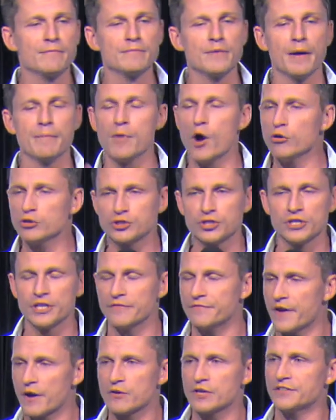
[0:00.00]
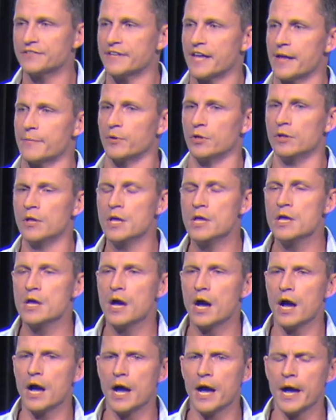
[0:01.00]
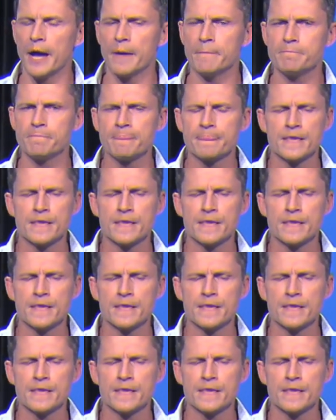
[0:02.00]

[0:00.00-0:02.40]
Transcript: emotionally very stable. That